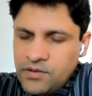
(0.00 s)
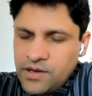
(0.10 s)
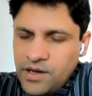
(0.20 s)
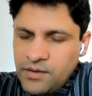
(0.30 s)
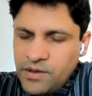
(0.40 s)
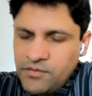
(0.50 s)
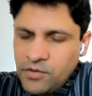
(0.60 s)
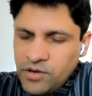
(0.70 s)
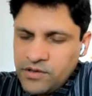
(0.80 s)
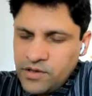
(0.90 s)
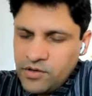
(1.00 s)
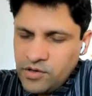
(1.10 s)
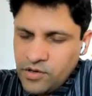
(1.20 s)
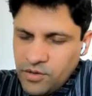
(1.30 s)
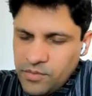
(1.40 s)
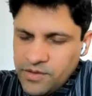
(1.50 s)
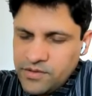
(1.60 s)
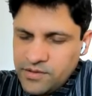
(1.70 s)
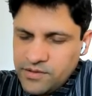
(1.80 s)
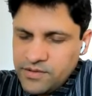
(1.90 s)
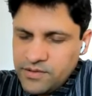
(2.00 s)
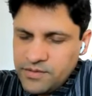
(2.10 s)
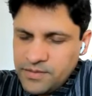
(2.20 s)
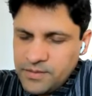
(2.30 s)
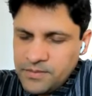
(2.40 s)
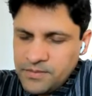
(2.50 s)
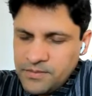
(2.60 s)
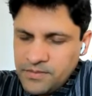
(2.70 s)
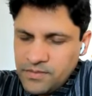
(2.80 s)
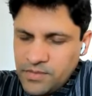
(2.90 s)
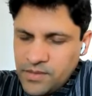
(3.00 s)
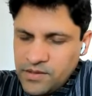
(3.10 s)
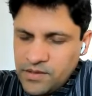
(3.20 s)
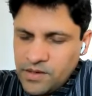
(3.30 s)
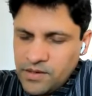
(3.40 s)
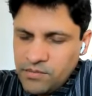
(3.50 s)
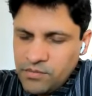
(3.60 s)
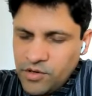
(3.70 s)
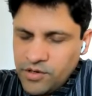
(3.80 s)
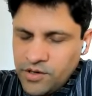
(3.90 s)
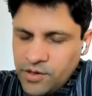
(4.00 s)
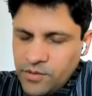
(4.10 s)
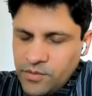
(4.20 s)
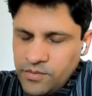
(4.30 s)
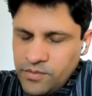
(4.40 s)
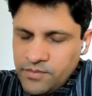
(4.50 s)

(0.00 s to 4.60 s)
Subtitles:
So start by focusing on your business. It's another important clue.